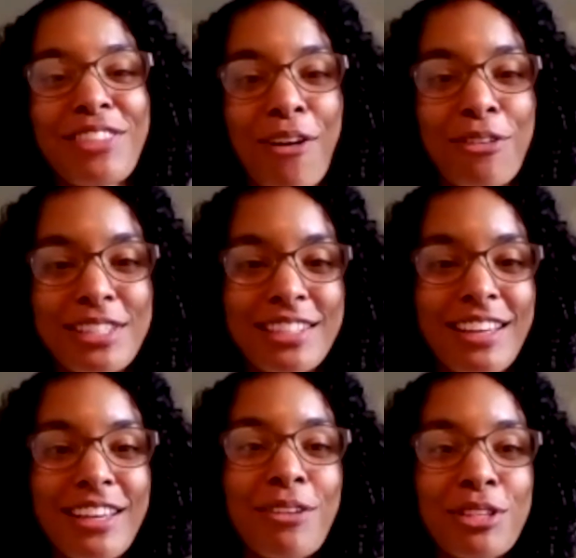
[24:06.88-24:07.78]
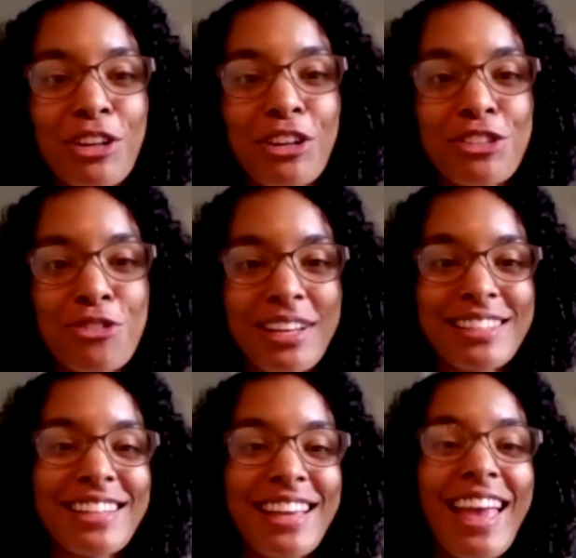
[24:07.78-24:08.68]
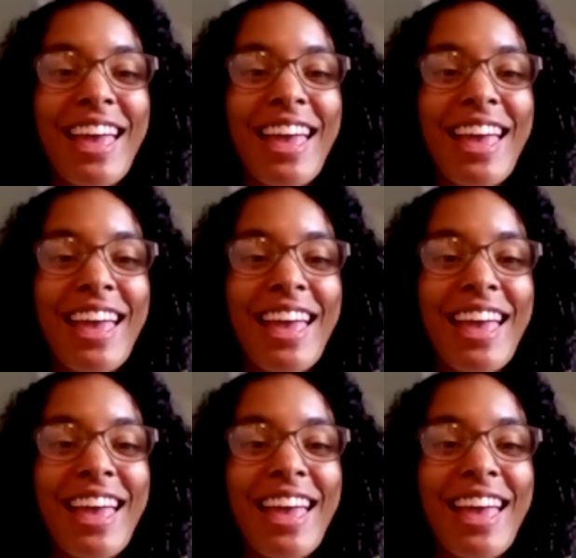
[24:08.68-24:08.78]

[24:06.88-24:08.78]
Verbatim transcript: if that was, it was her choice.